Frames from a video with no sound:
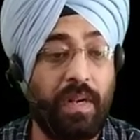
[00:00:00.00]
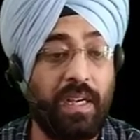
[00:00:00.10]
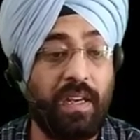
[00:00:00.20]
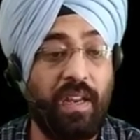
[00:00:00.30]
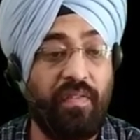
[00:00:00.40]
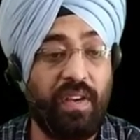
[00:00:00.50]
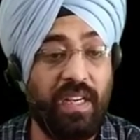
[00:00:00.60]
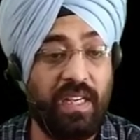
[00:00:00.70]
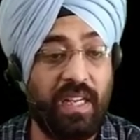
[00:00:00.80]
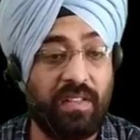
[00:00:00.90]
But if
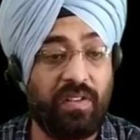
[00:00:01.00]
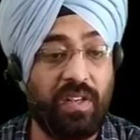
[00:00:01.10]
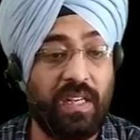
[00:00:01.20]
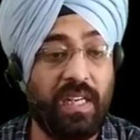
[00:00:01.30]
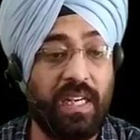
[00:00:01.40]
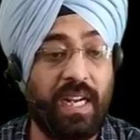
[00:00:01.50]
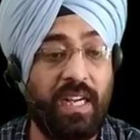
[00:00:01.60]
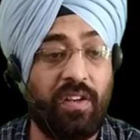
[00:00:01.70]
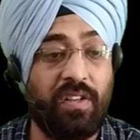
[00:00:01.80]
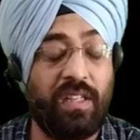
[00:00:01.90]
it does not contain
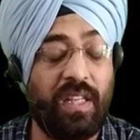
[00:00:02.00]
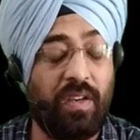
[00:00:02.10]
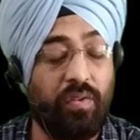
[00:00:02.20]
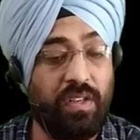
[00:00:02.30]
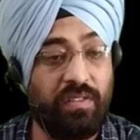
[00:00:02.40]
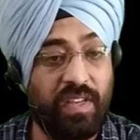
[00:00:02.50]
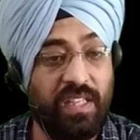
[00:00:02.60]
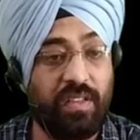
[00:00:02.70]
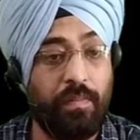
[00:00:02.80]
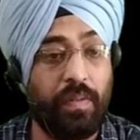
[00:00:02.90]
nitrogen, the rule is
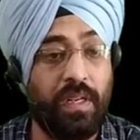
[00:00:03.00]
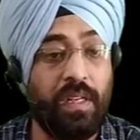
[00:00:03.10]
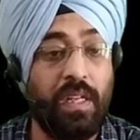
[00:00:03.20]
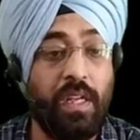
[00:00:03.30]
very simple.